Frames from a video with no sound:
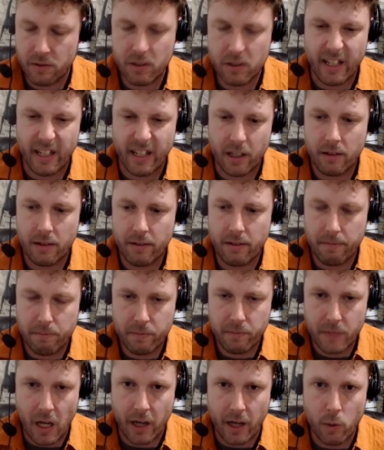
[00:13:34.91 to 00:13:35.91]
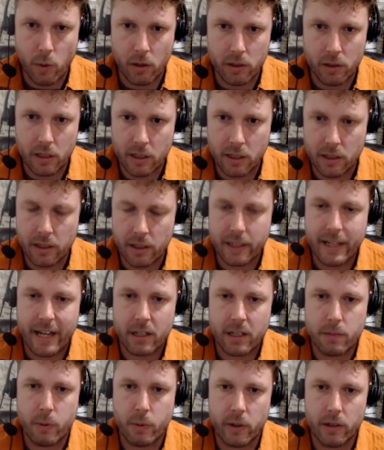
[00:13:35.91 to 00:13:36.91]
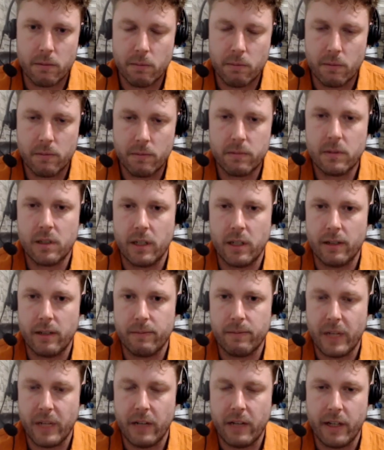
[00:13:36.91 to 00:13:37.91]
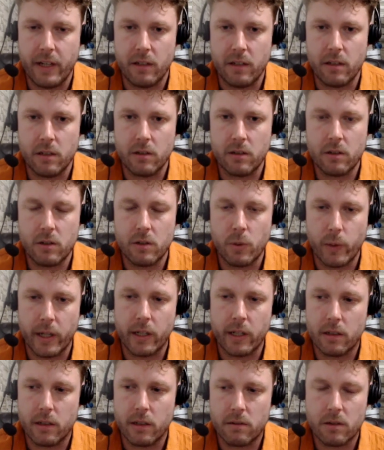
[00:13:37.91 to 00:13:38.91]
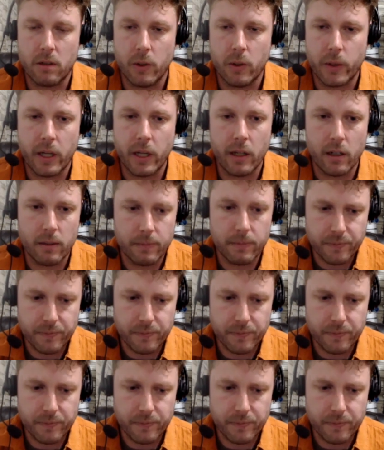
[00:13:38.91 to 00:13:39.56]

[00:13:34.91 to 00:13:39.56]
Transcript: like high quality like export advantage to where it's located.